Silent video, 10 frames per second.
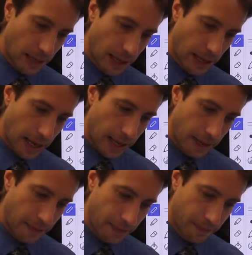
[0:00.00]
A.
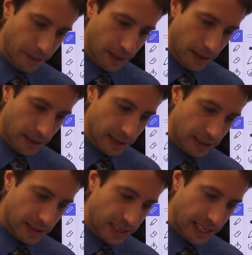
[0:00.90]

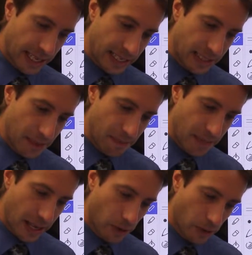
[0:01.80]
C is the
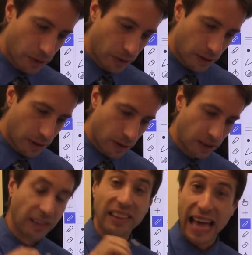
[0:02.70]
middle
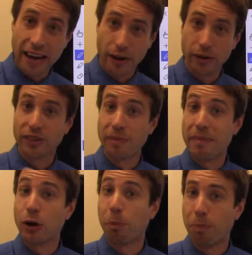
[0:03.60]
letter, the
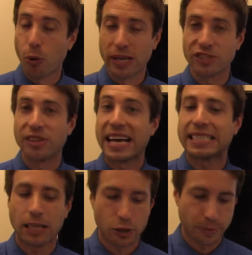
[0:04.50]
middle point, so that
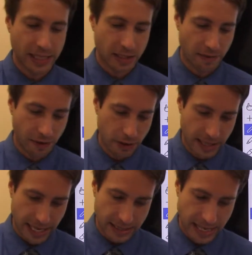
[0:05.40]
tells me it's the
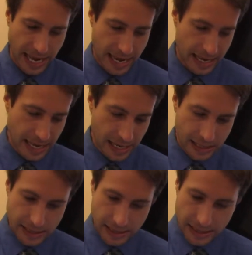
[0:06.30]
vertex, A,
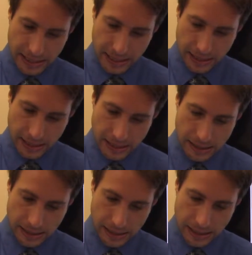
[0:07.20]
C,
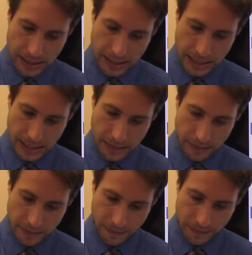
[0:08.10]
E.
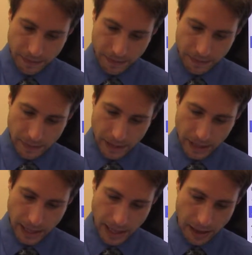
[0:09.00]

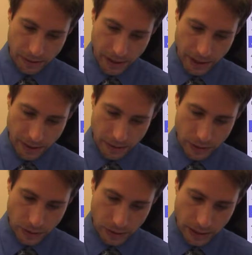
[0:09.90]
Okay, out there.
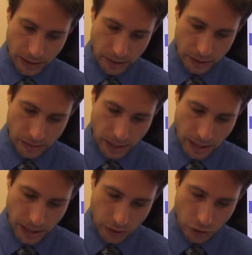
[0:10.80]
So here's my...